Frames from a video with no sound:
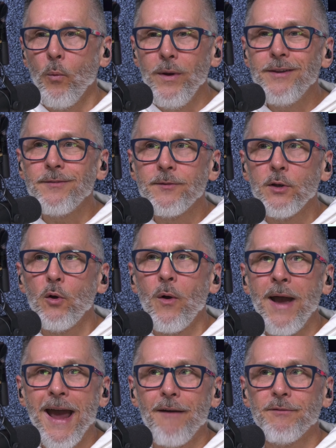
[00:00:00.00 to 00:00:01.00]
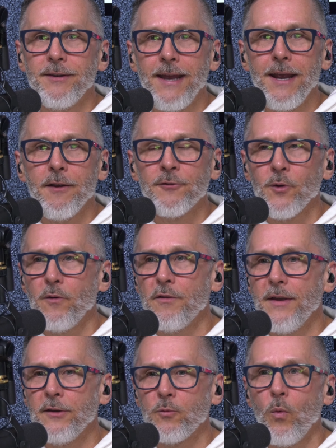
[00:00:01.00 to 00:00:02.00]
we still have to take certain
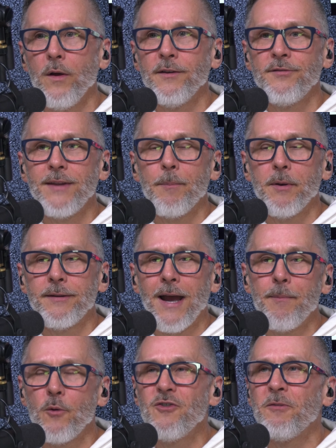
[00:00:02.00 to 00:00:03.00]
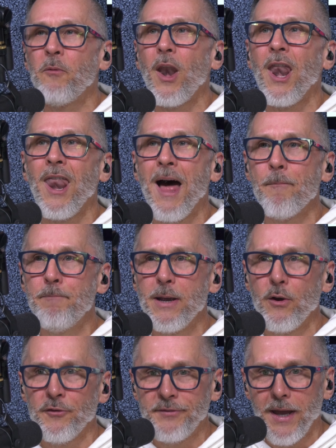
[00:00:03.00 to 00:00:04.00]
things one step at a time they're just a lot
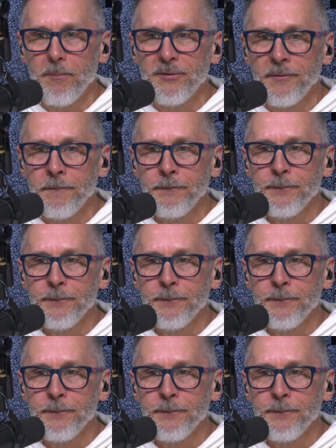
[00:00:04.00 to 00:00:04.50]
bigger steps